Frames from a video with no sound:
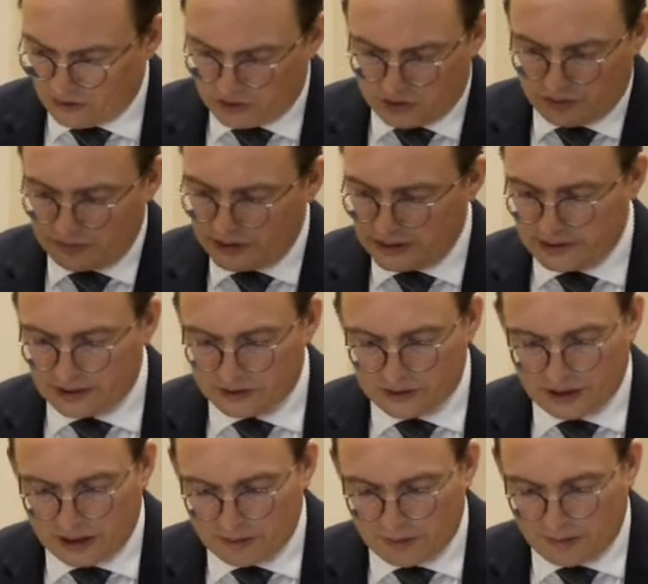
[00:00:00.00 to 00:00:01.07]
some details
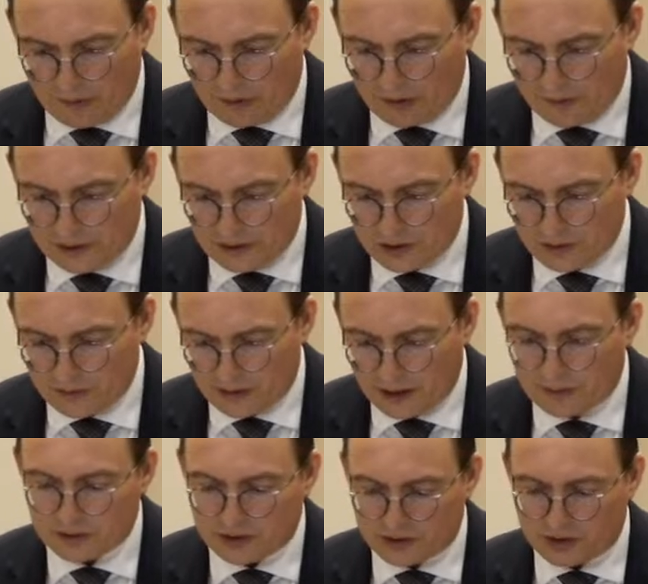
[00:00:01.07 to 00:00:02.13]
in there we won't go into, but that was a